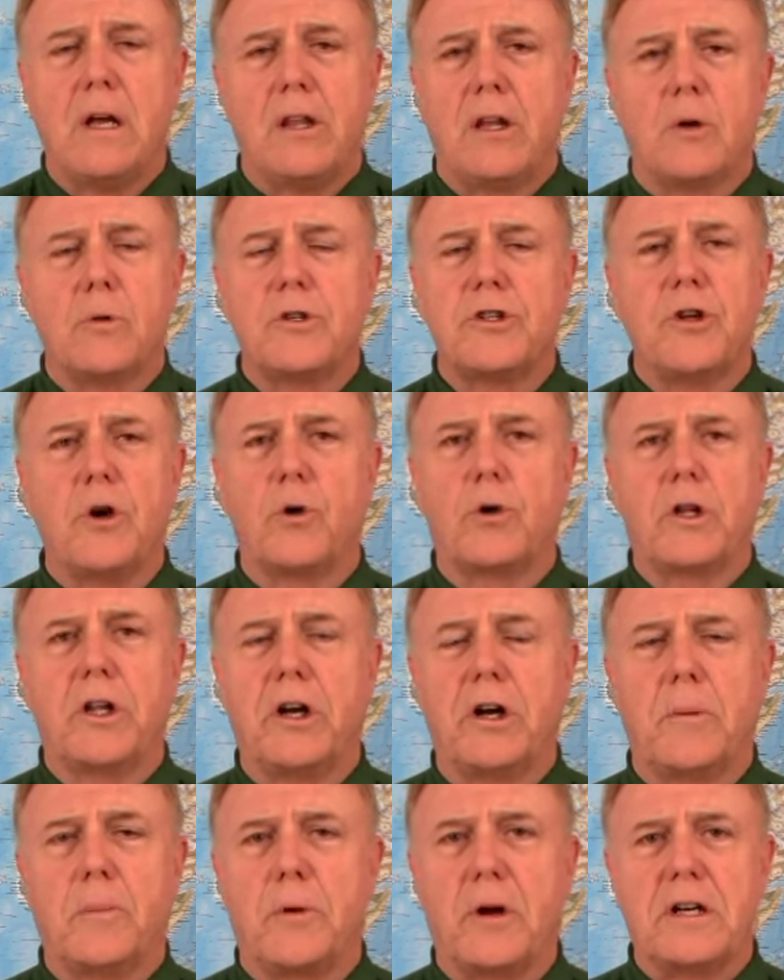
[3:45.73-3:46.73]
There was no
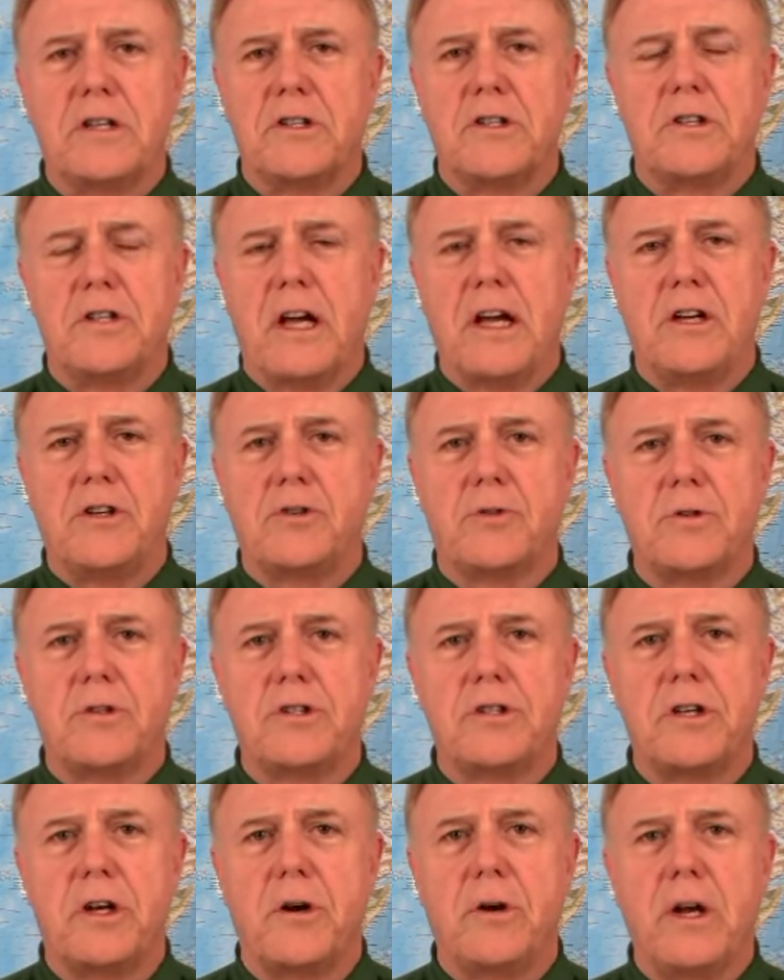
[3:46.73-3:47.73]
clear and present danger in
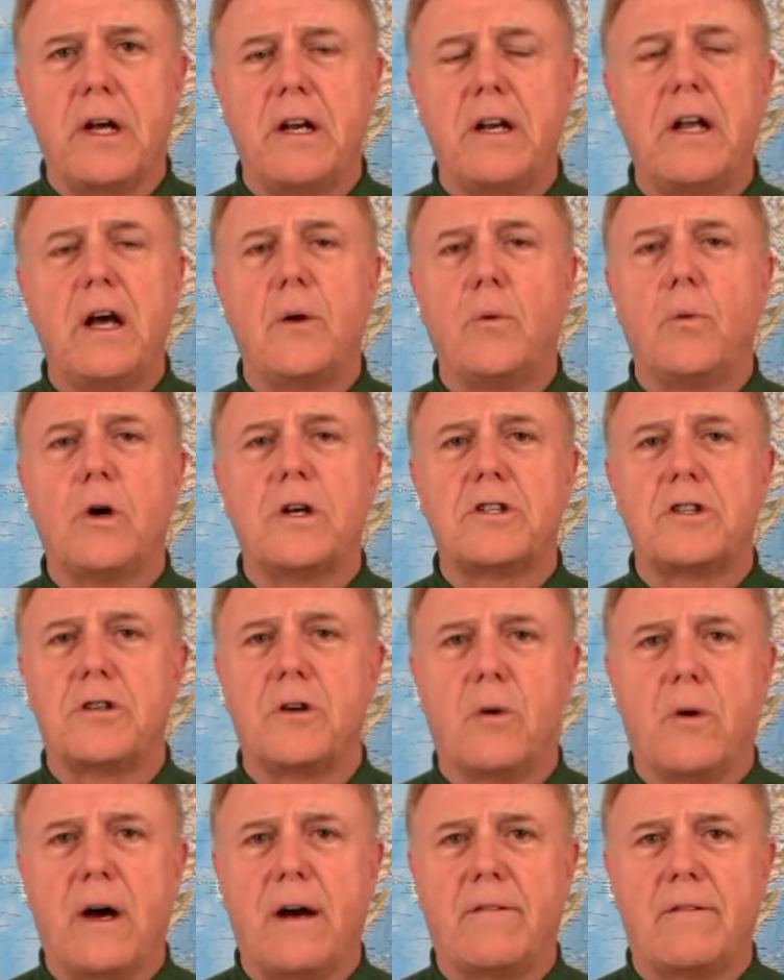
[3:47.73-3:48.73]
Syria, none
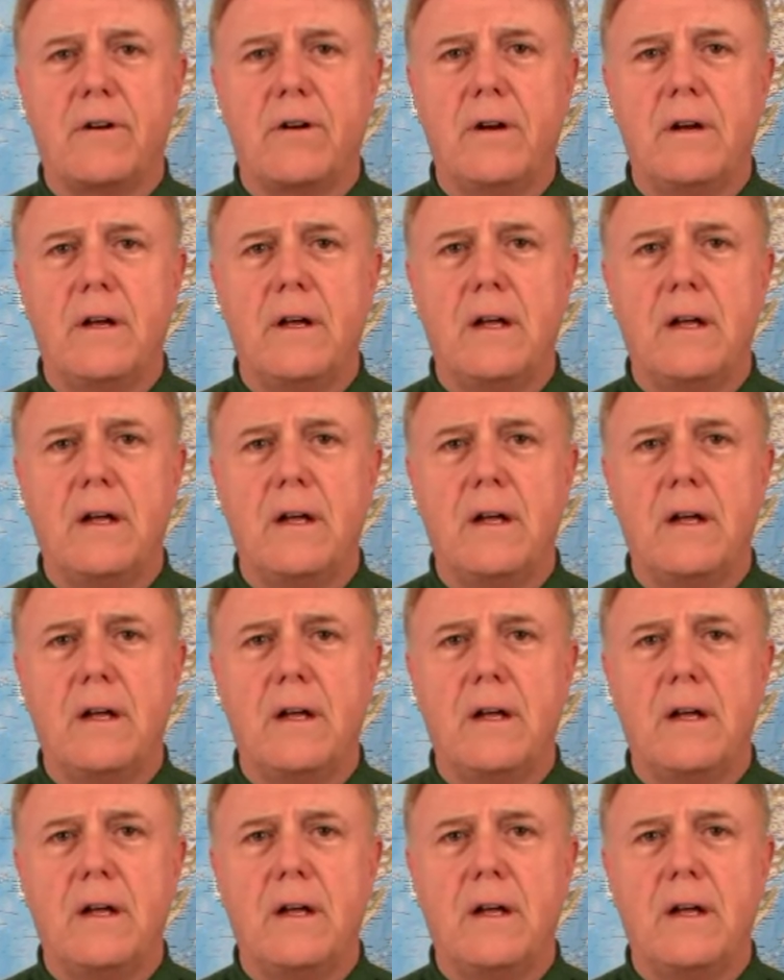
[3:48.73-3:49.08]
whatsoever.